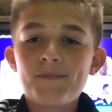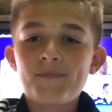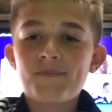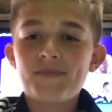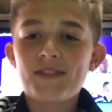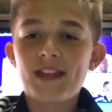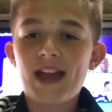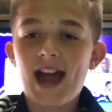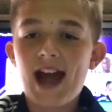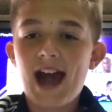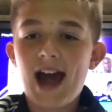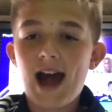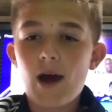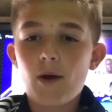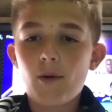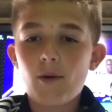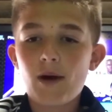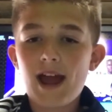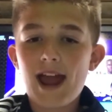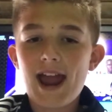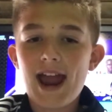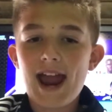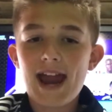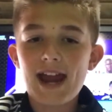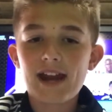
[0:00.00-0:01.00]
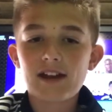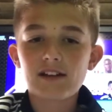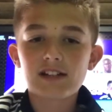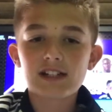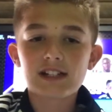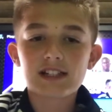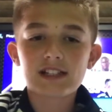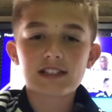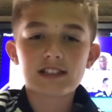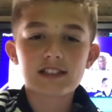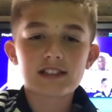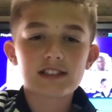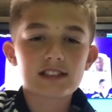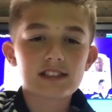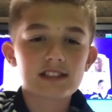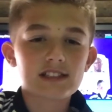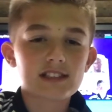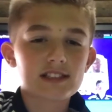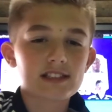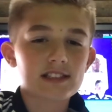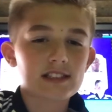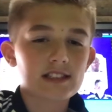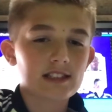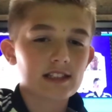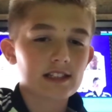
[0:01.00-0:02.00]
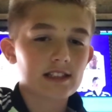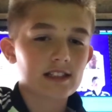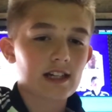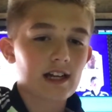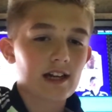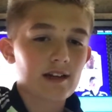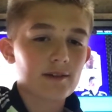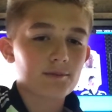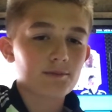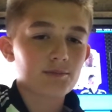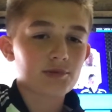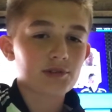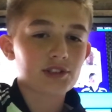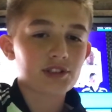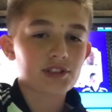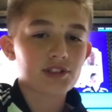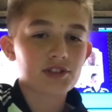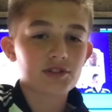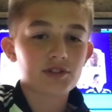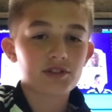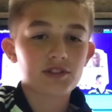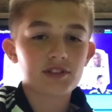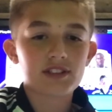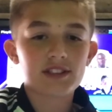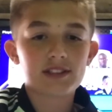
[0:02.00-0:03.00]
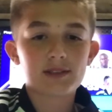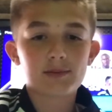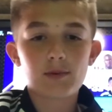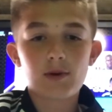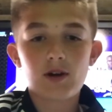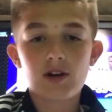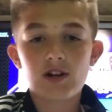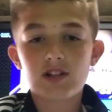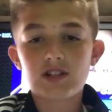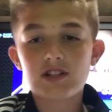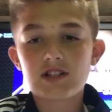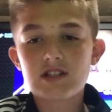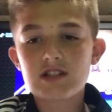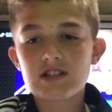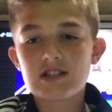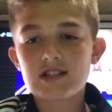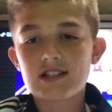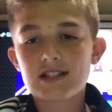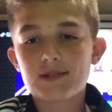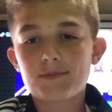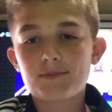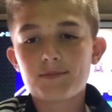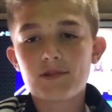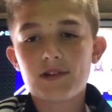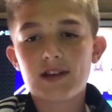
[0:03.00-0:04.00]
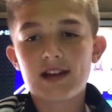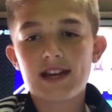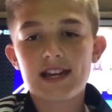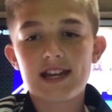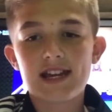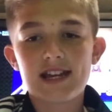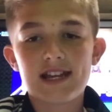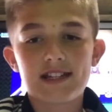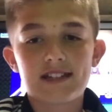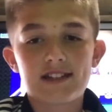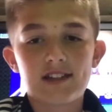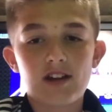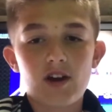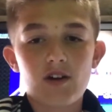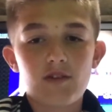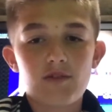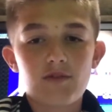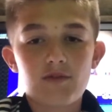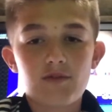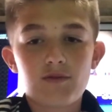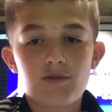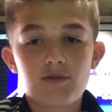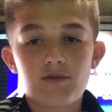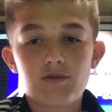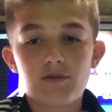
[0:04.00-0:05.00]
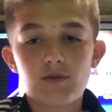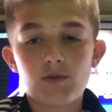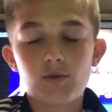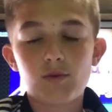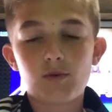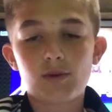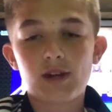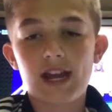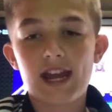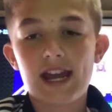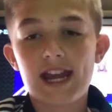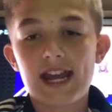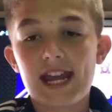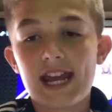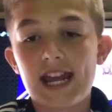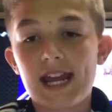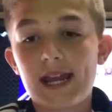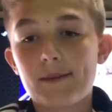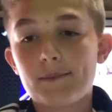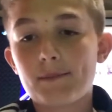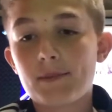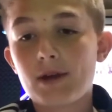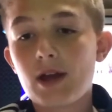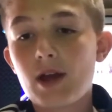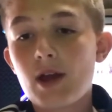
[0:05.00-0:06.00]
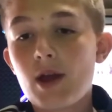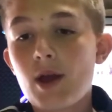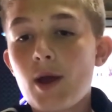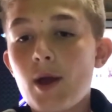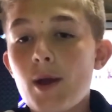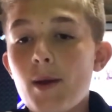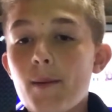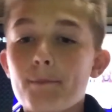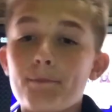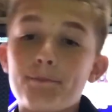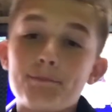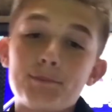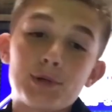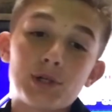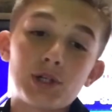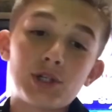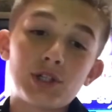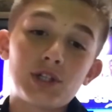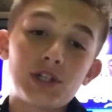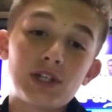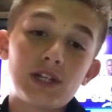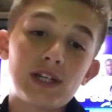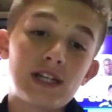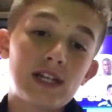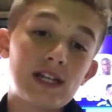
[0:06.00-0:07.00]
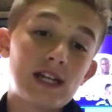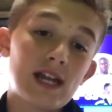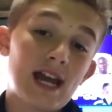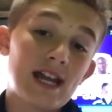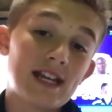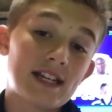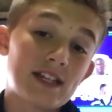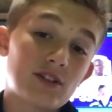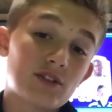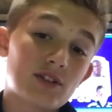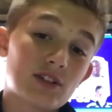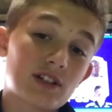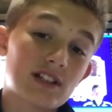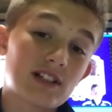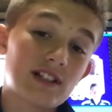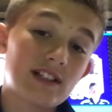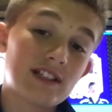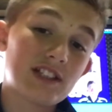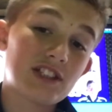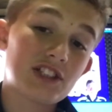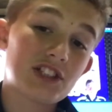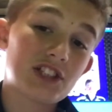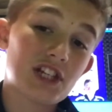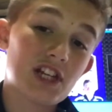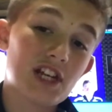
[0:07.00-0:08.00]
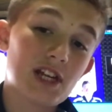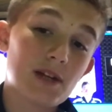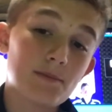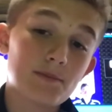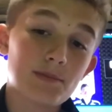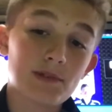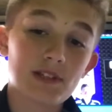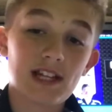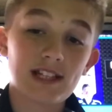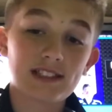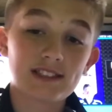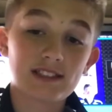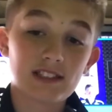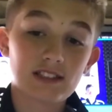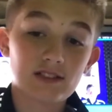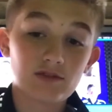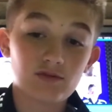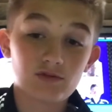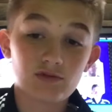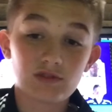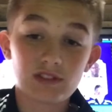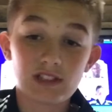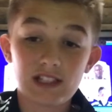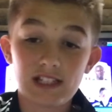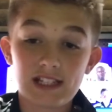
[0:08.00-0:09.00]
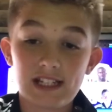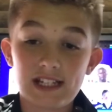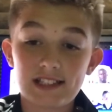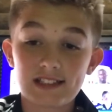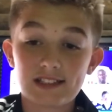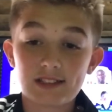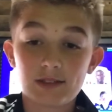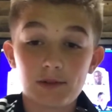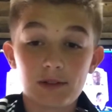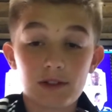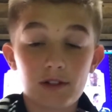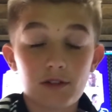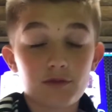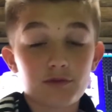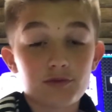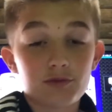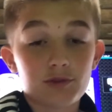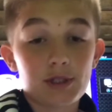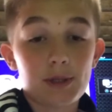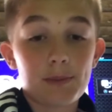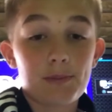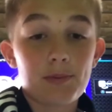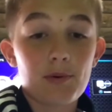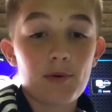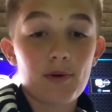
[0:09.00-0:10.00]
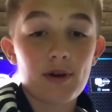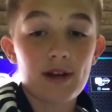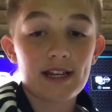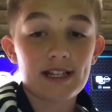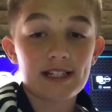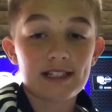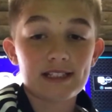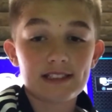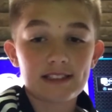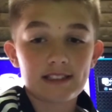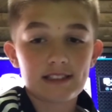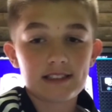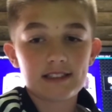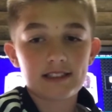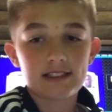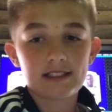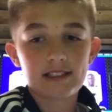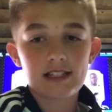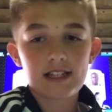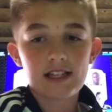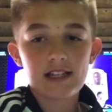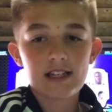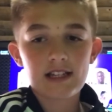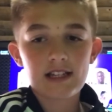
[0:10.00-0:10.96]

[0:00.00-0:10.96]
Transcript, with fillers: Now Eriksen, I'm pretty sure this was, he's played the full game, but he got a clean sheet, but that's really it, so he got 3 points.